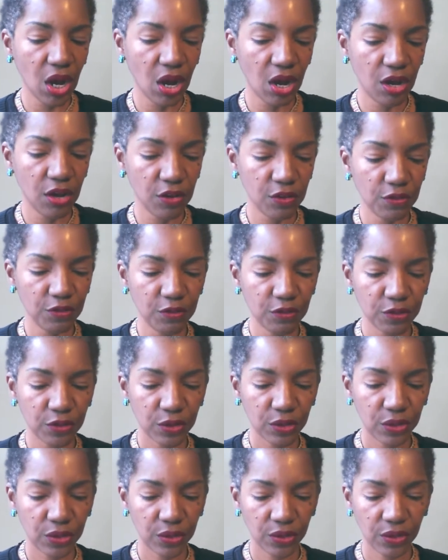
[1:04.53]
of
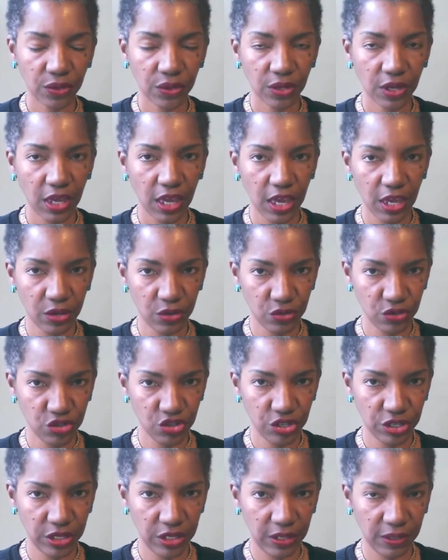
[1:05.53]

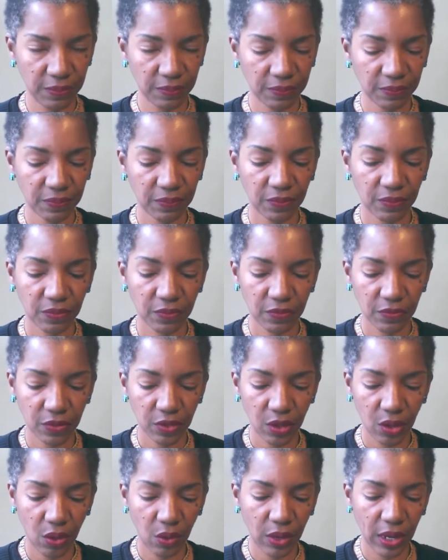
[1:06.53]
energy.
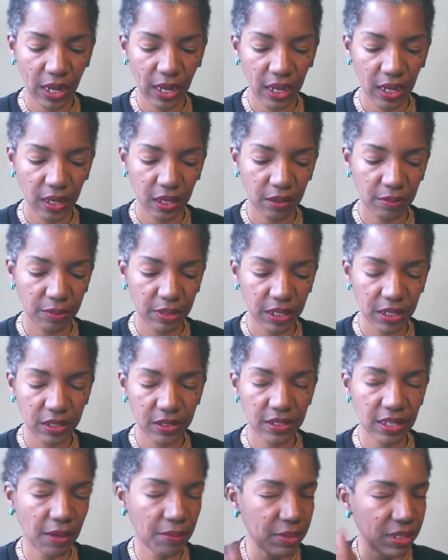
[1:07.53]
Okay,
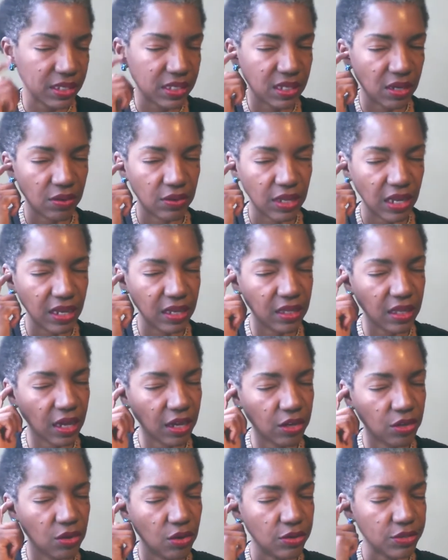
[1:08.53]
because that might sound like that
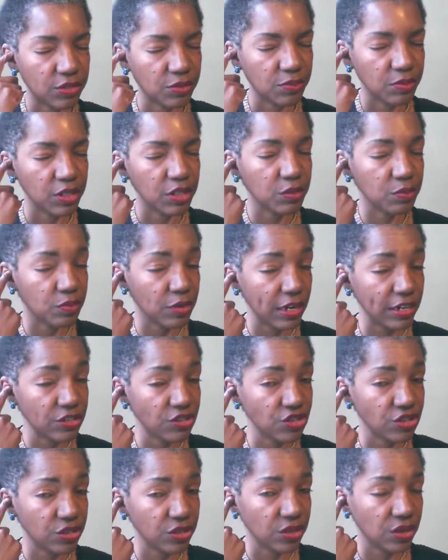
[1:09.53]
could also be
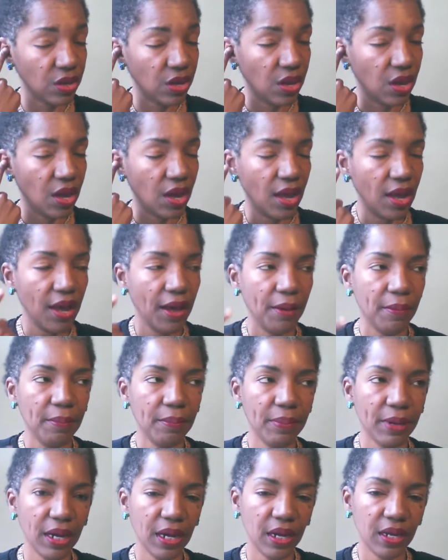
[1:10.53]
depression.
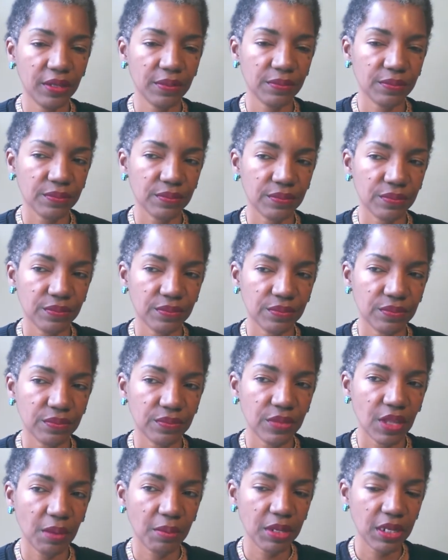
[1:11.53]
But
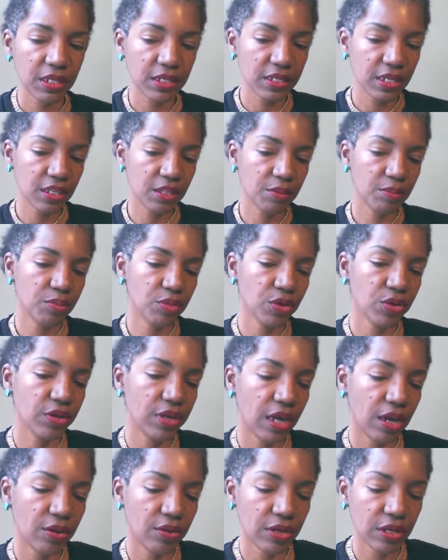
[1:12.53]
I'm going to say that
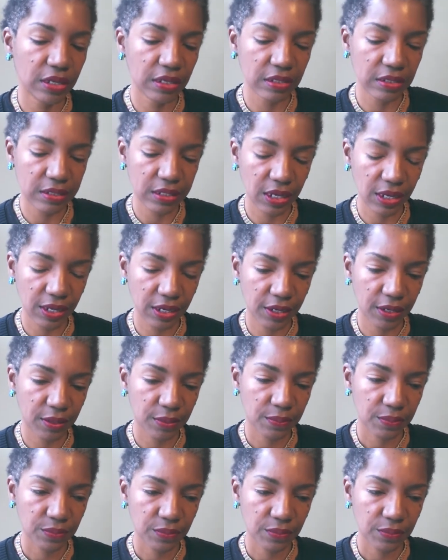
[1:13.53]
burnout, it's like